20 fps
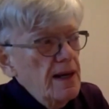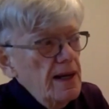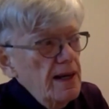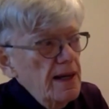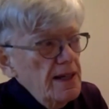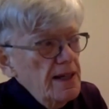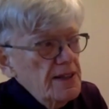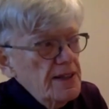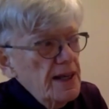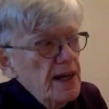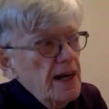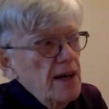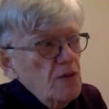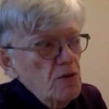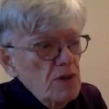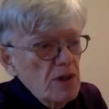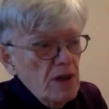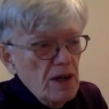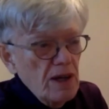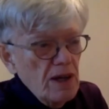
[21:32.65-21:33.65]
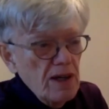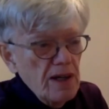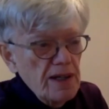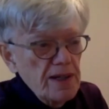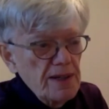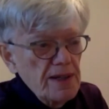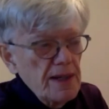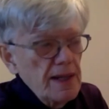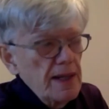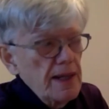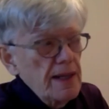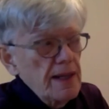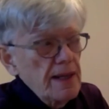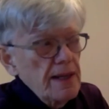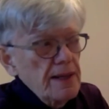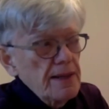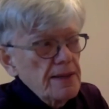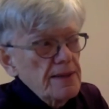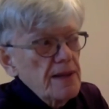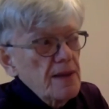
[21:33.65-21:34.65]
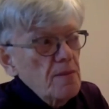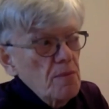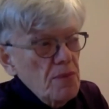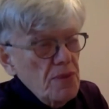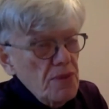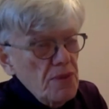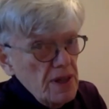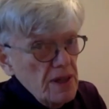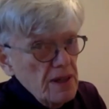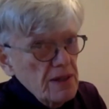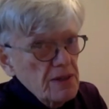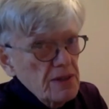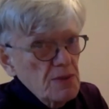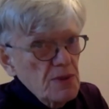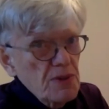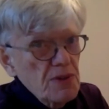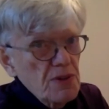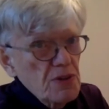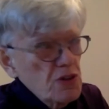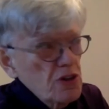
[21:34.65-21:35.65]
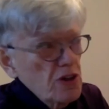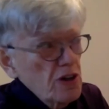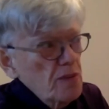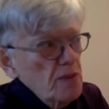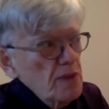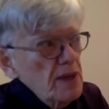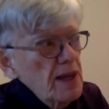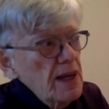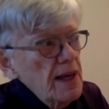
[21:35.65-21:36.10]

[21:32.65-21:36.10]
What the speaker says: like to outline some things with the Sharpie.